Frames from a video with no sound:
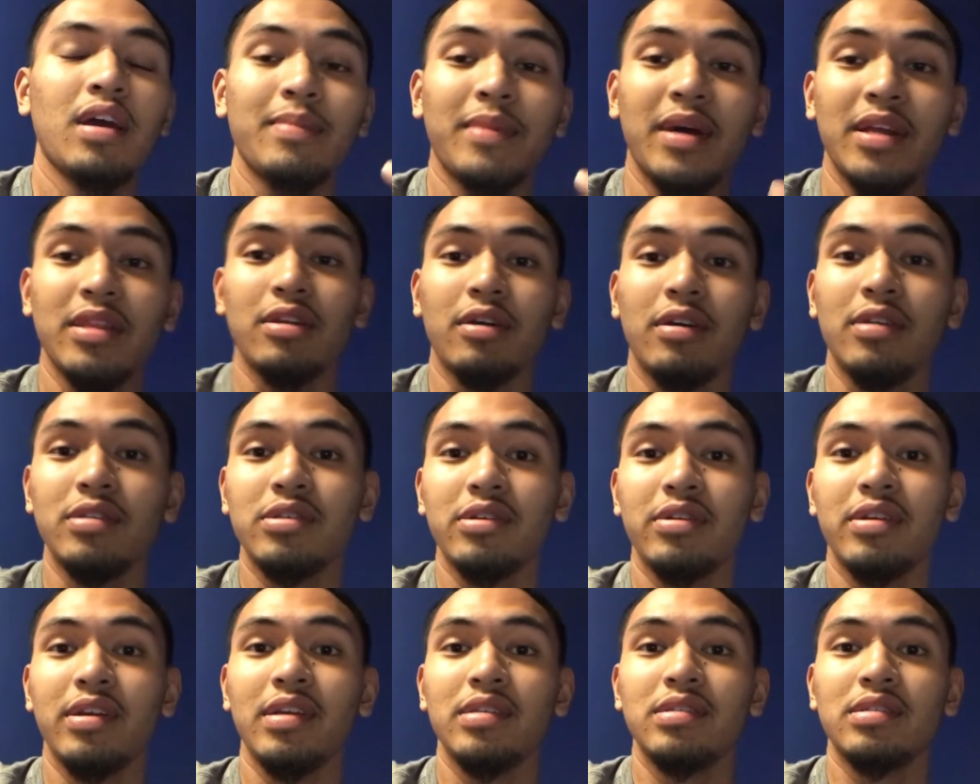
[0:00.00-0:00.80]
my
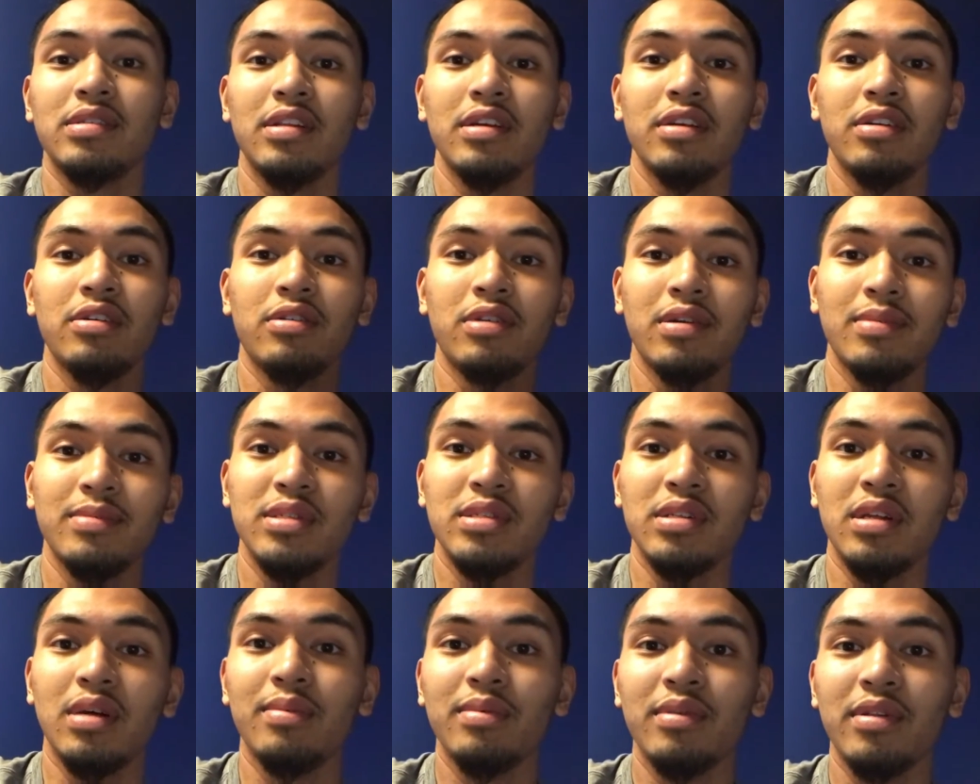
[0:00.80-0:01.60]
thoughts aren't as clear, or I'm
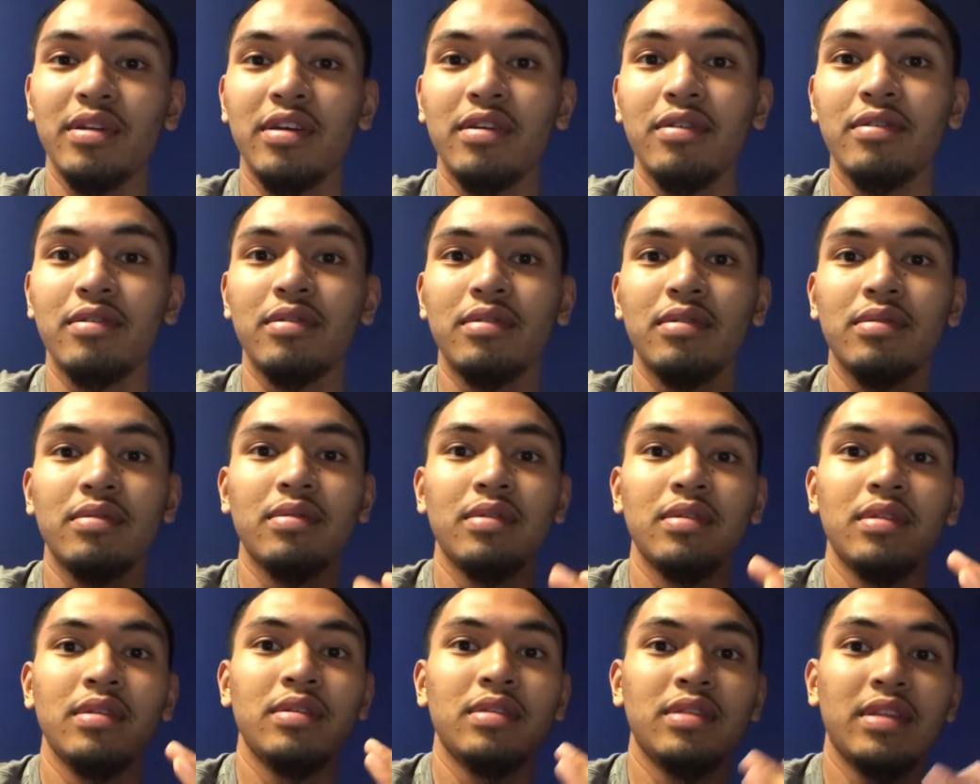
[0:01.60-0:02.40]
stumbling or
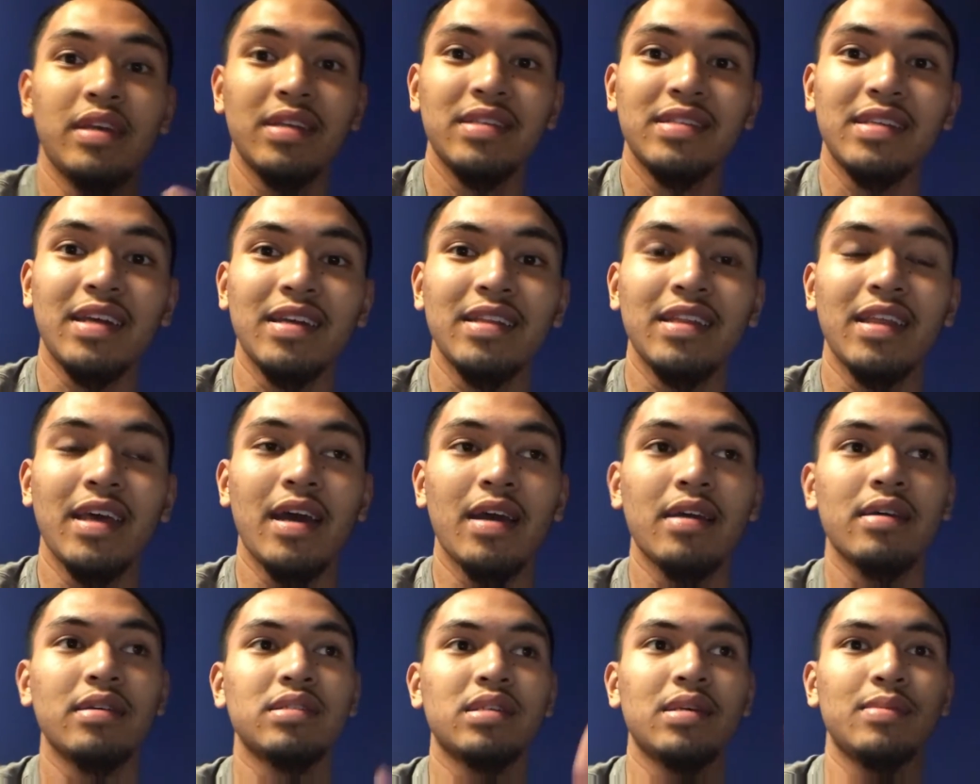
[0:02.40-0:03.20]
things like
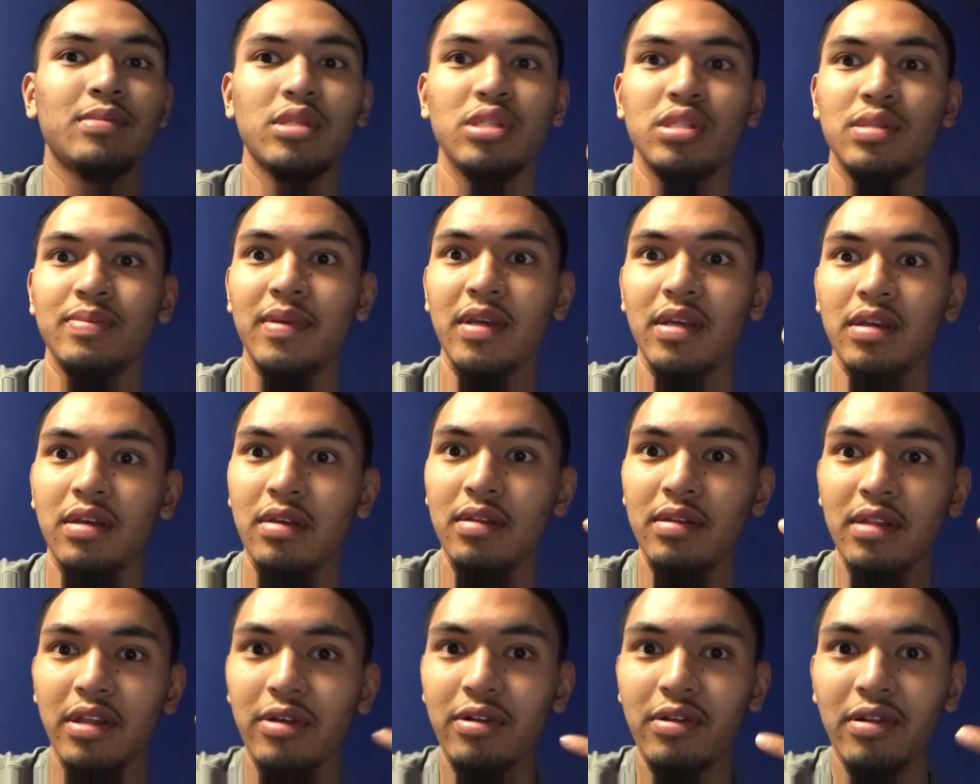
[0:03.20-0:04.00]
that, because I'm just
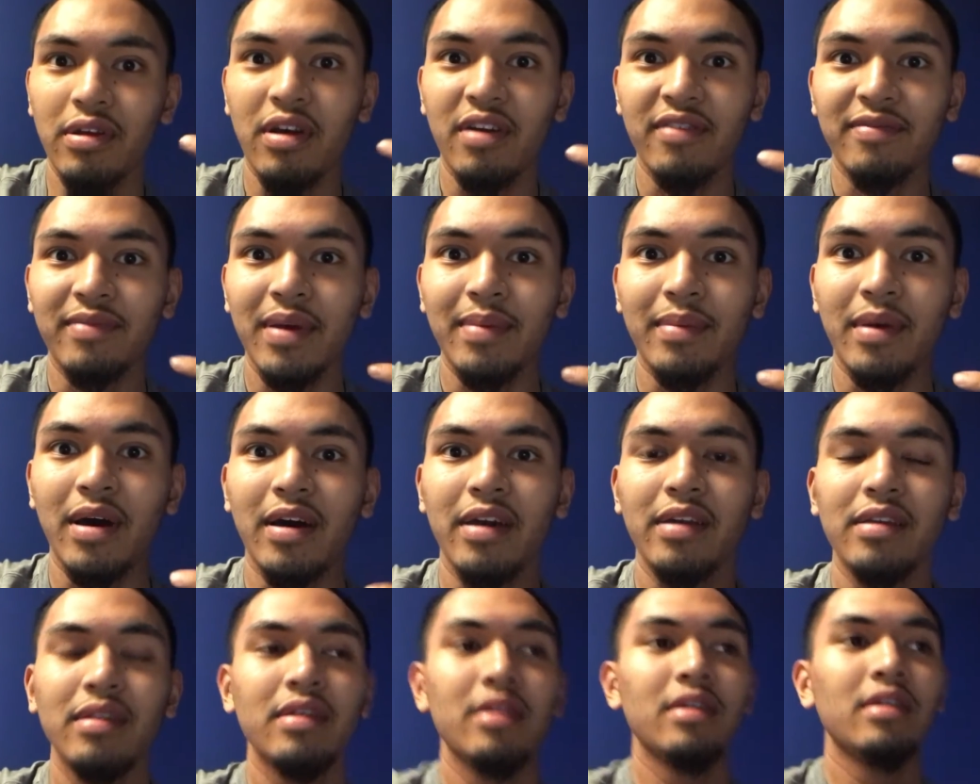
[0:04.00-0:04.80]
speaking literally off my
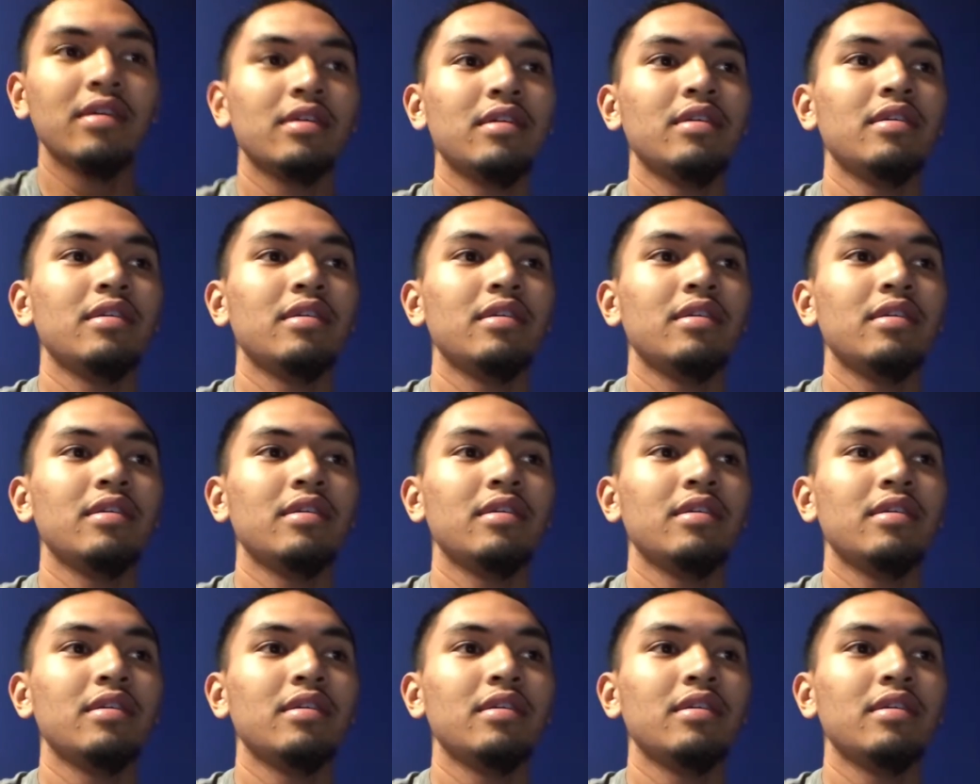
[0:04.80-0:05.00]
mind.